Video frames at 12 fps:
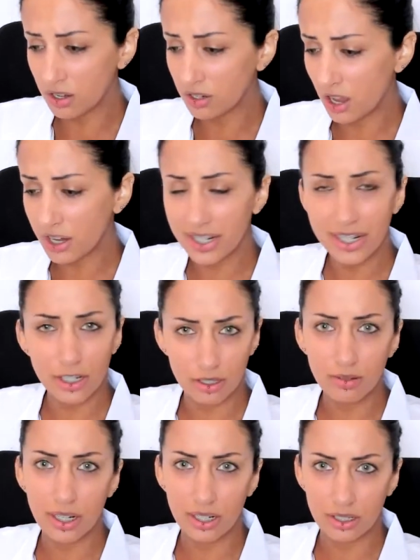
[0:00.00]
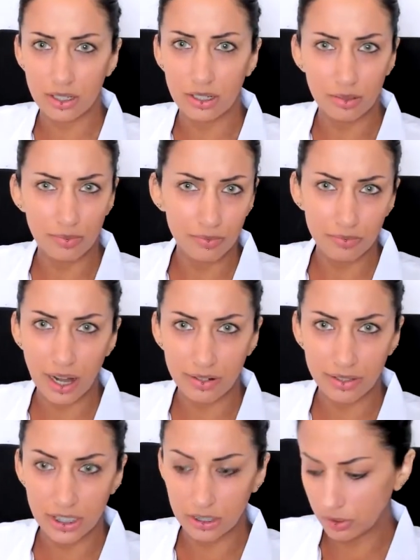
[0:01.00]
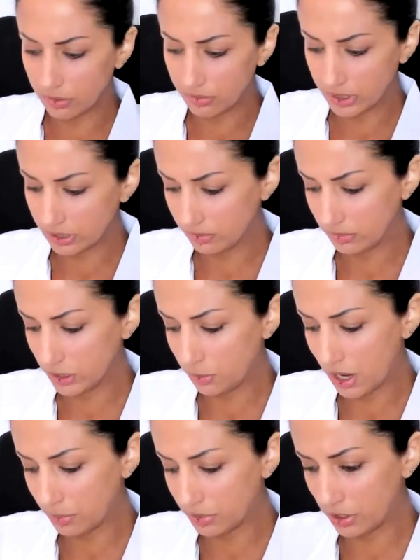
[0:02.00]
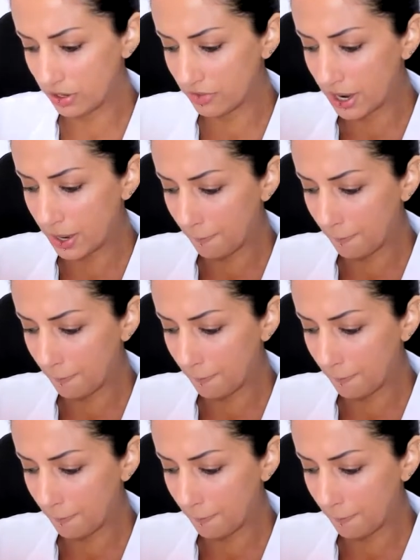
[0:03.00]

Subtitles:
Largely just stick to paracetamol and you'll be absolutely fine.